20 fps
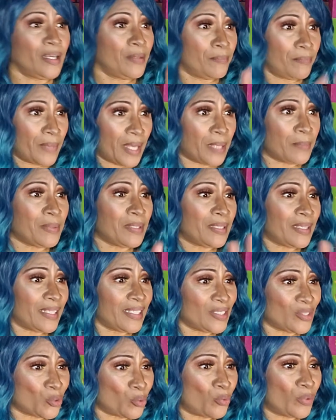maybe
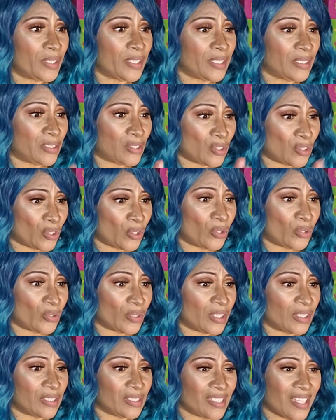late 20s,
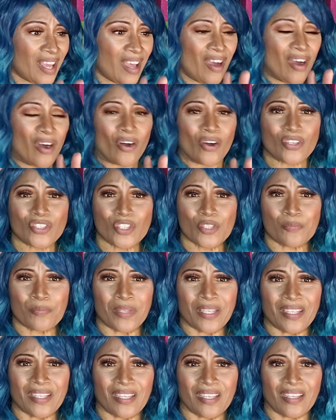30s, are
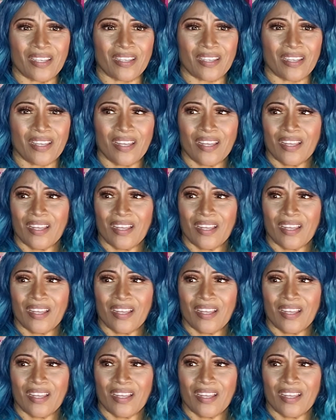speaking